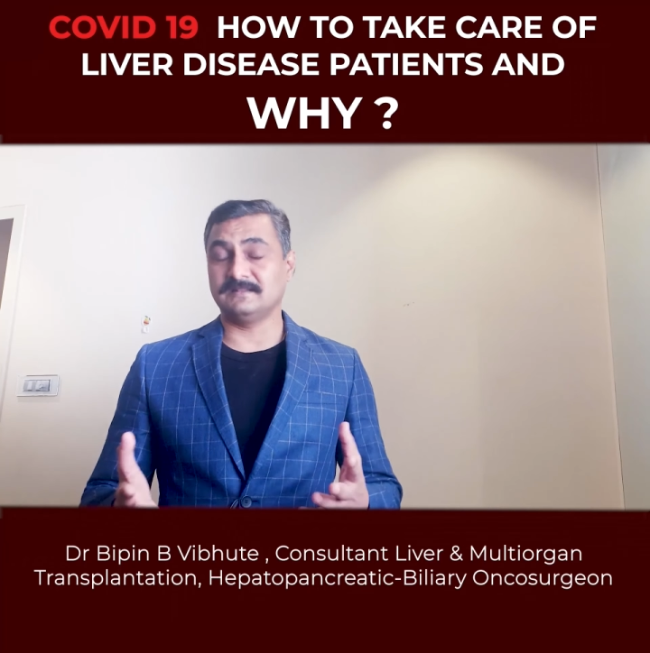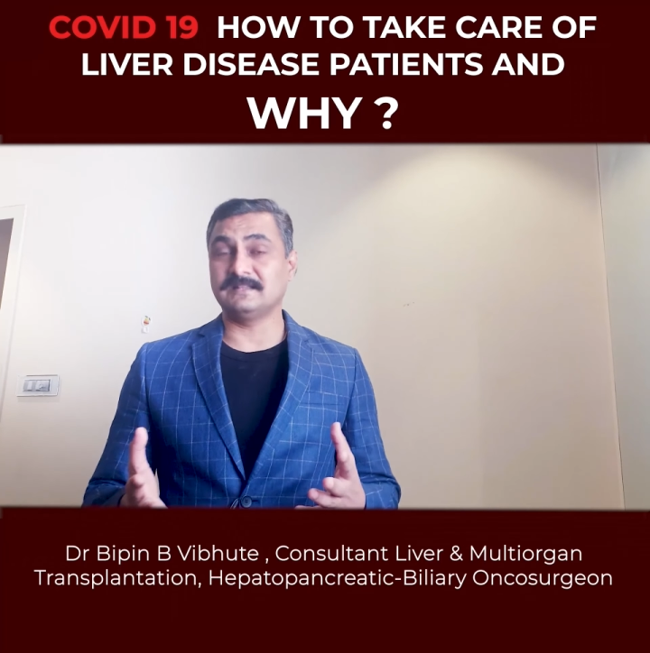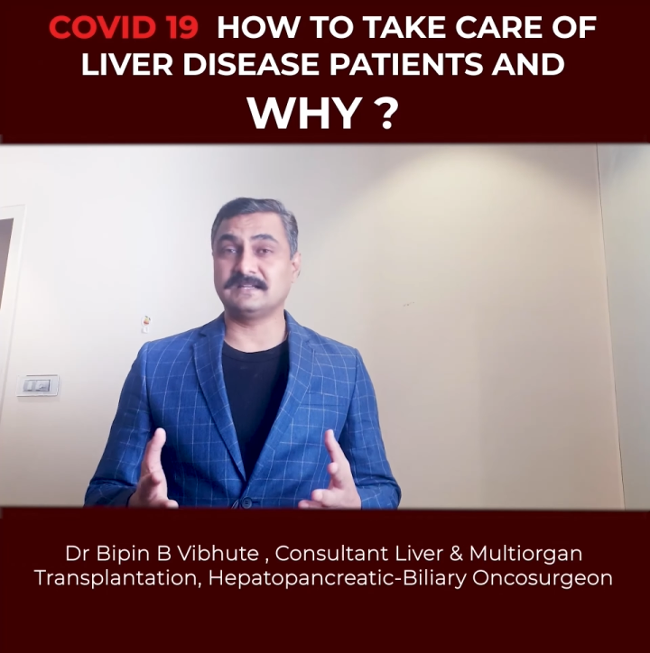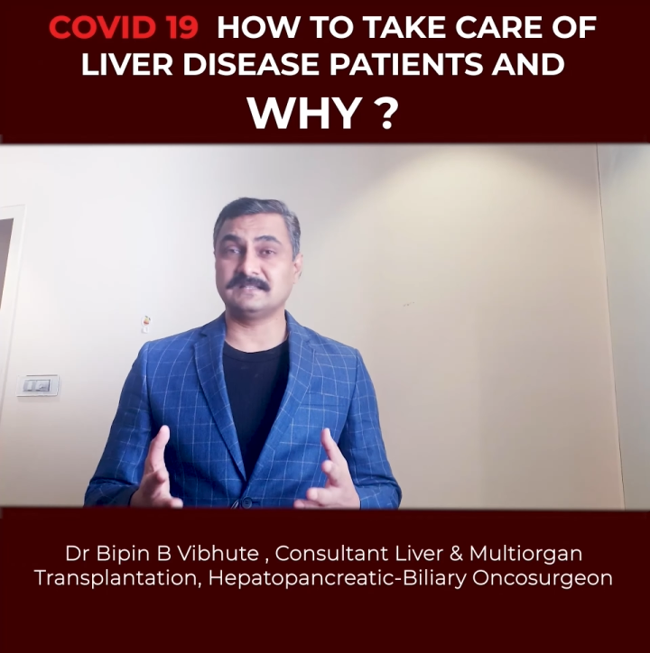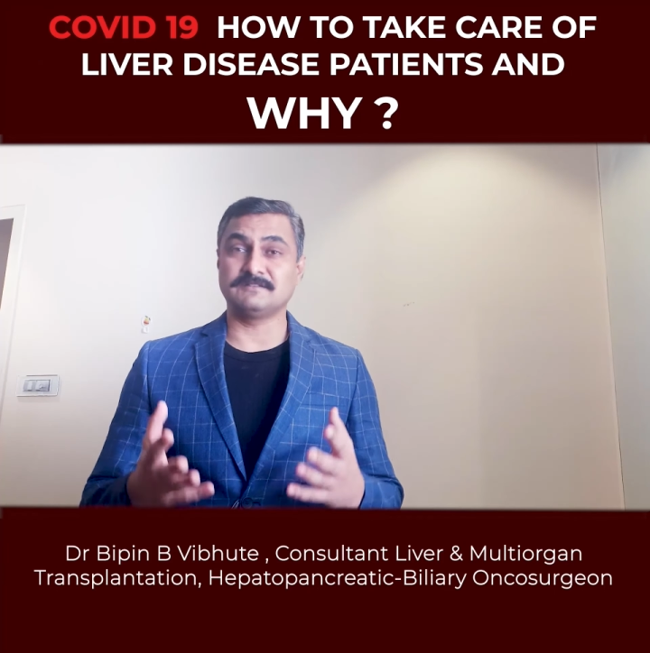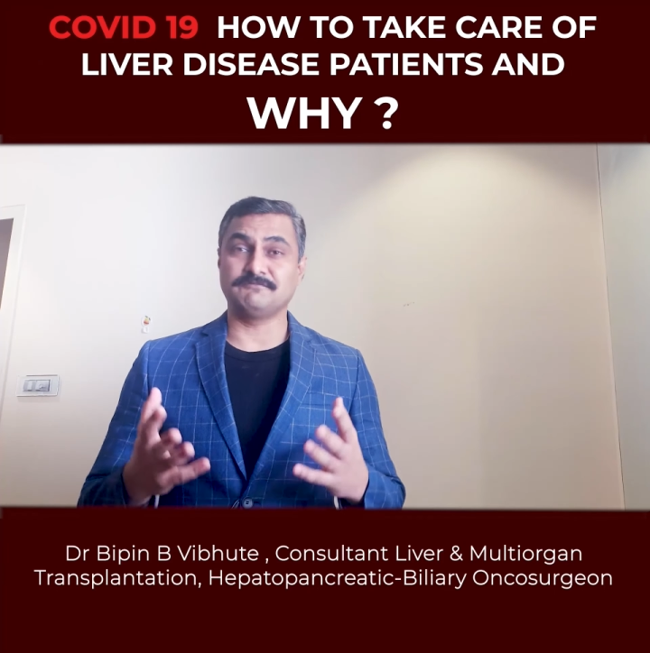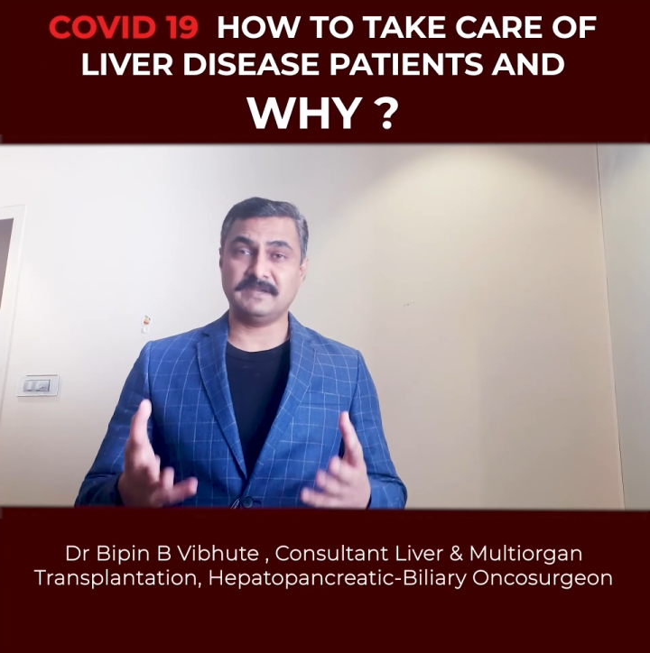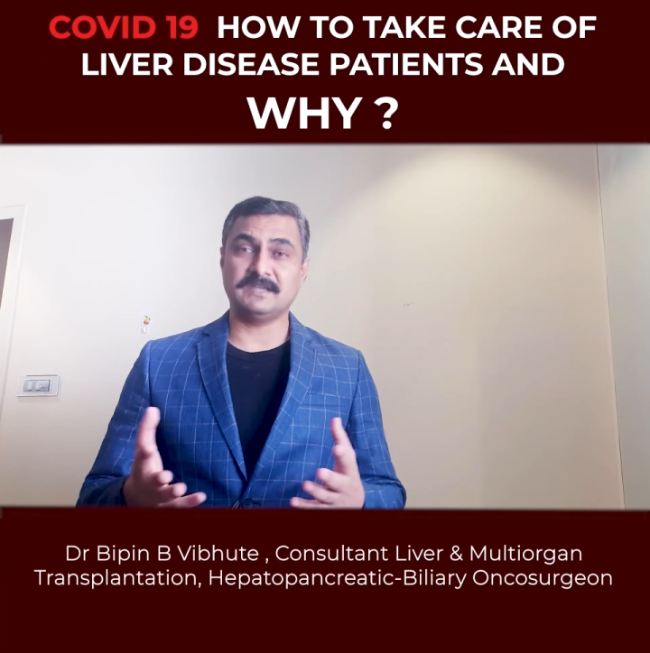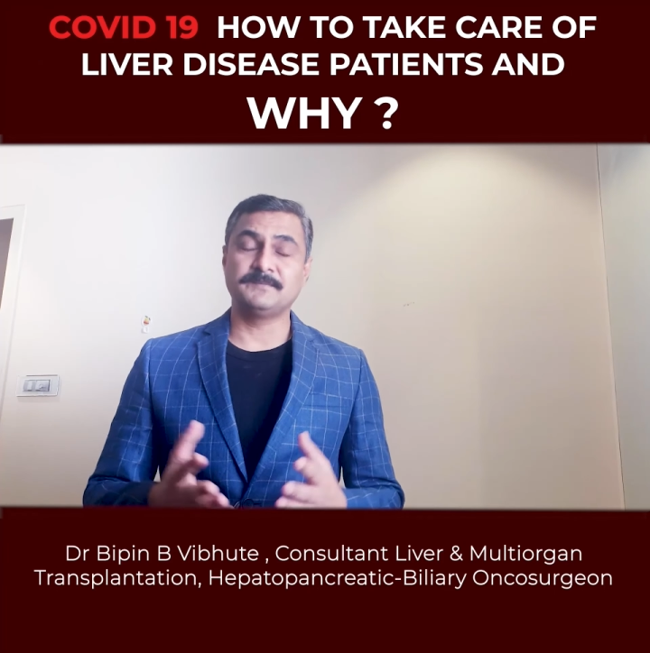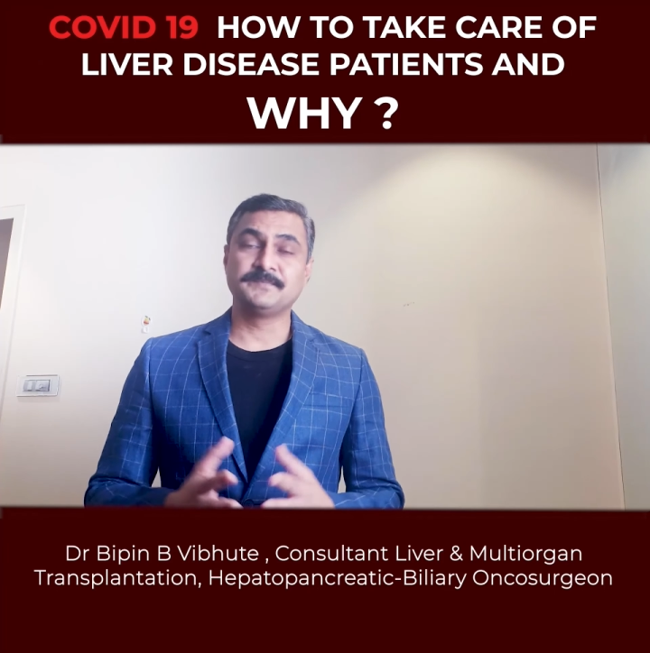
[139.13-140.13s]
that is the
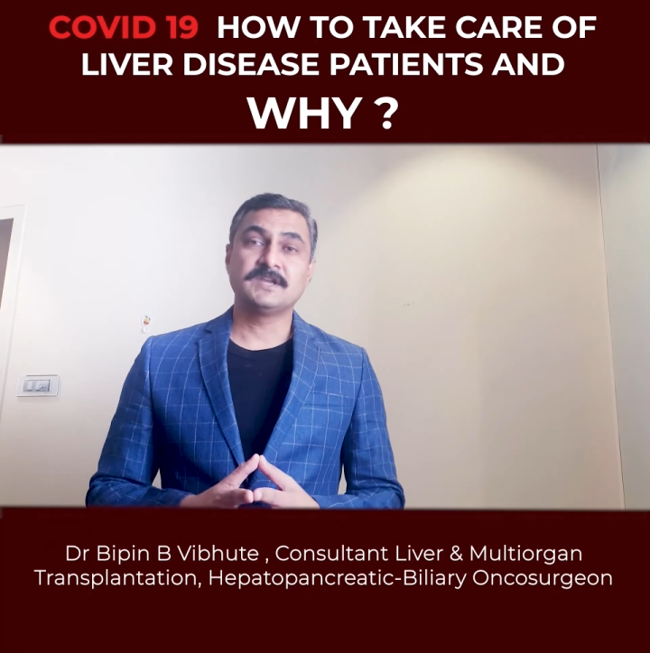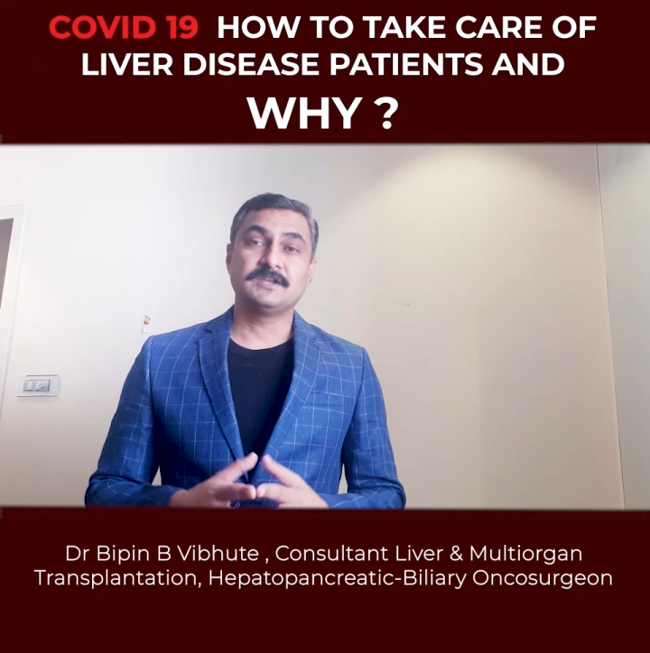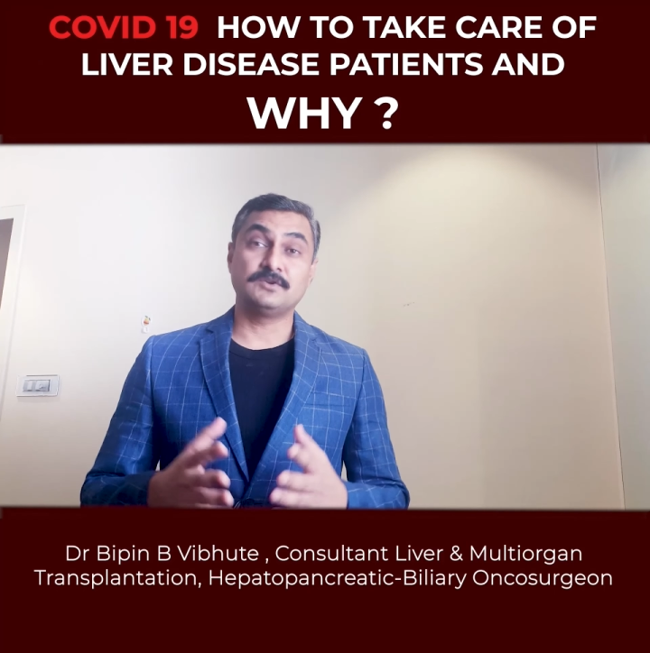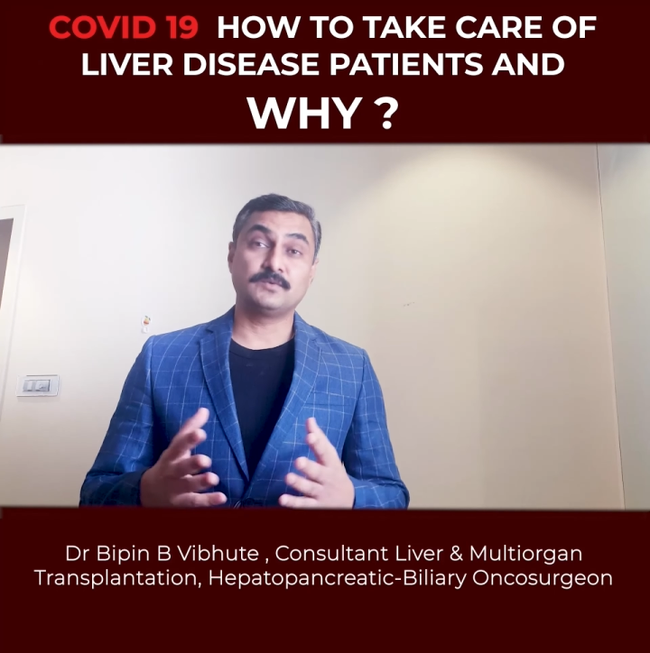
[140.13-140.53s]
way you